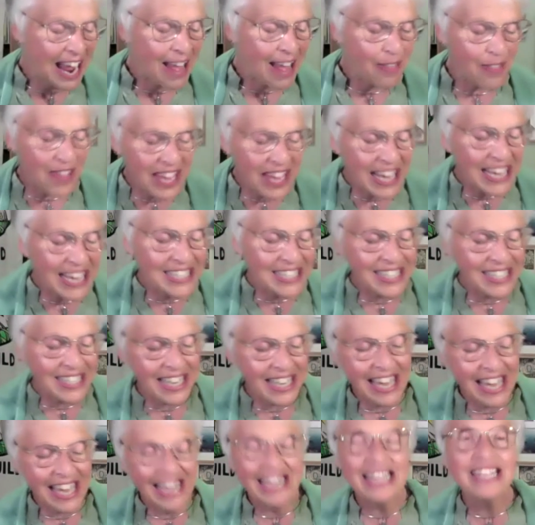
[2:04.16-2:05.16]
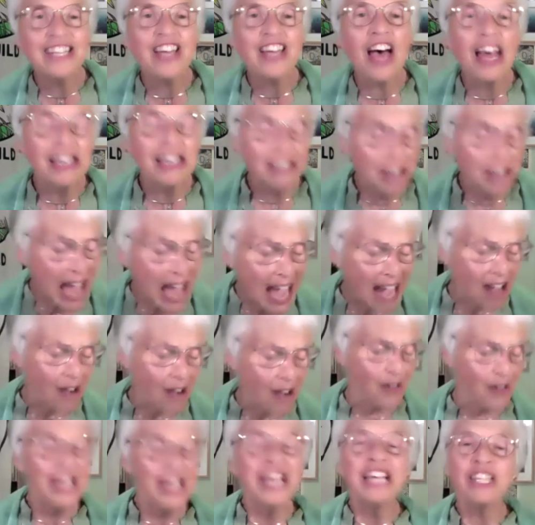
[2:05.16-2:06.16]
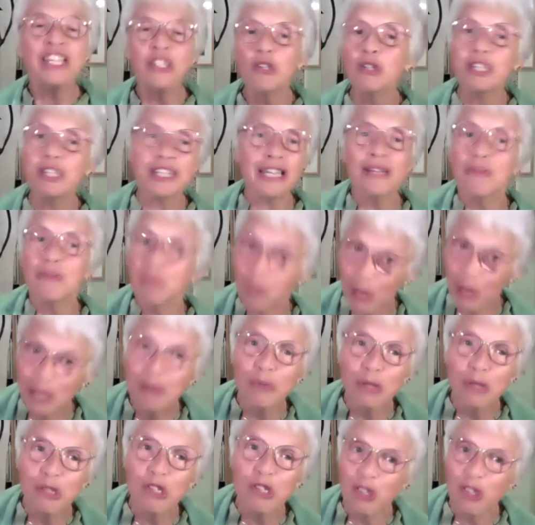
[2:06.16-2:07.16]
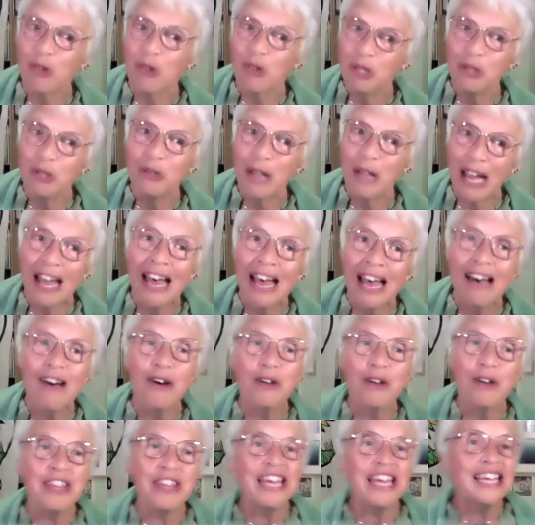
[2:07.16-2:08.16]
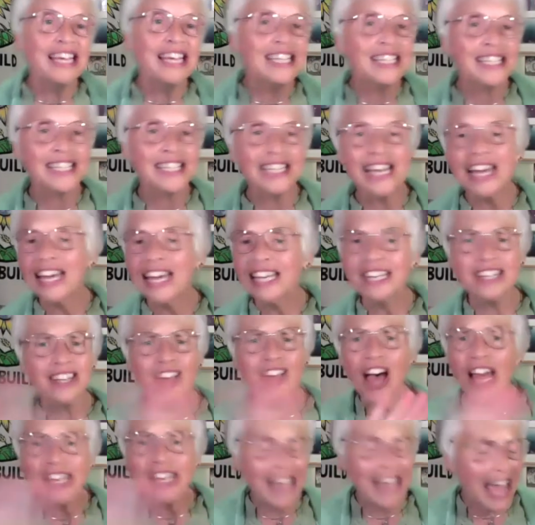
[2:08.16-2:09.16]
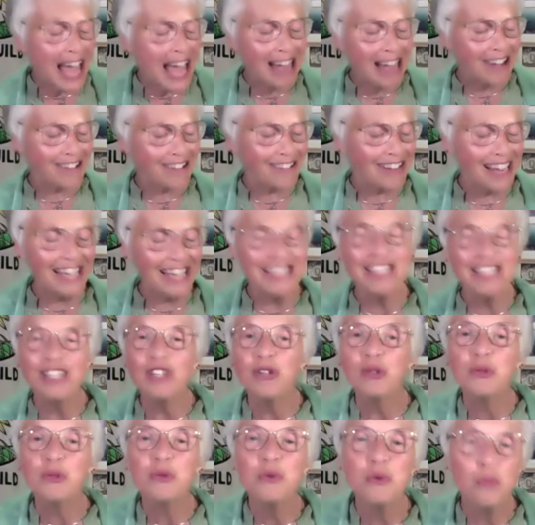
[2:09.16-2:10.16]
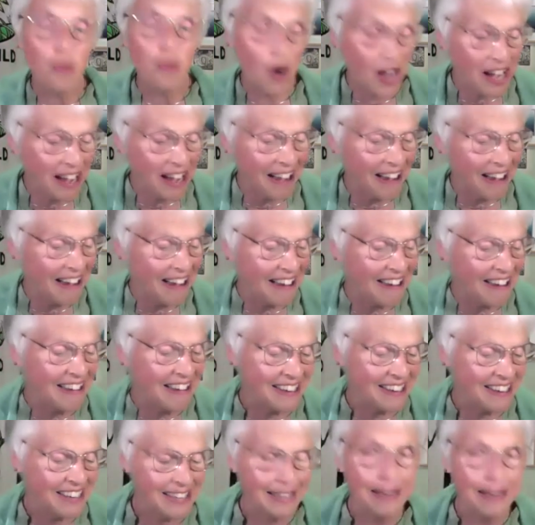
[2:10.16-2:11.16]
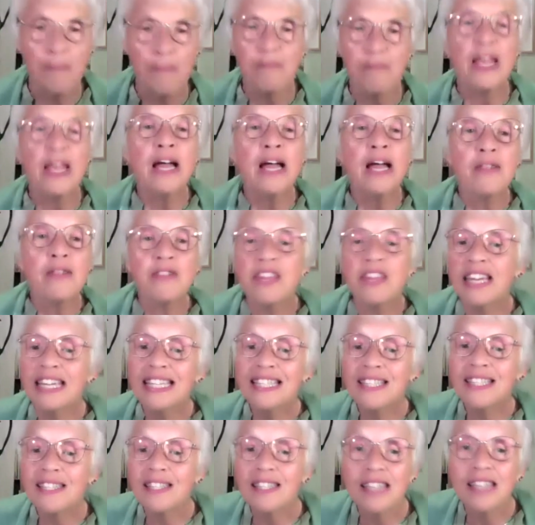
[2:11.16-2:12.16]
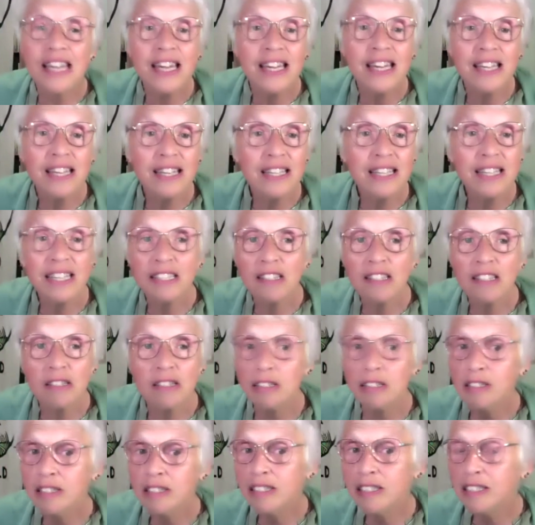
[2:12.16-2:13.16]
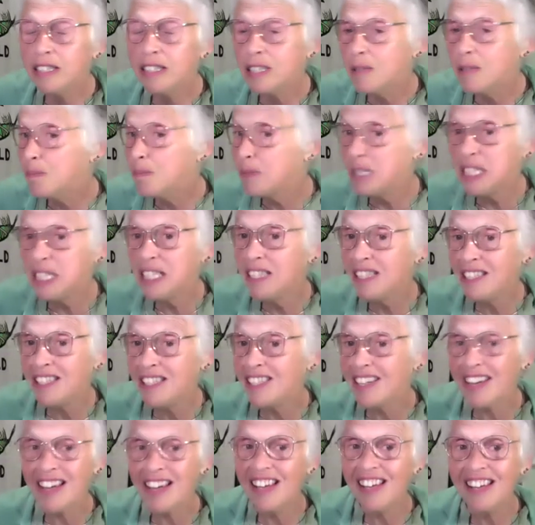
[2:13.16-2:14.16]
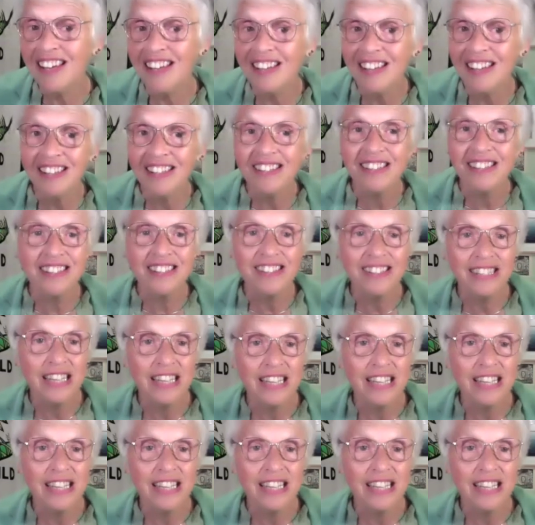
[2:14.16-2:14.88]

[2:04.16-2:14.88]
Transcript: They said, not now. You said, we will show you how. They said, not now, and you won. They said it couldn't be done.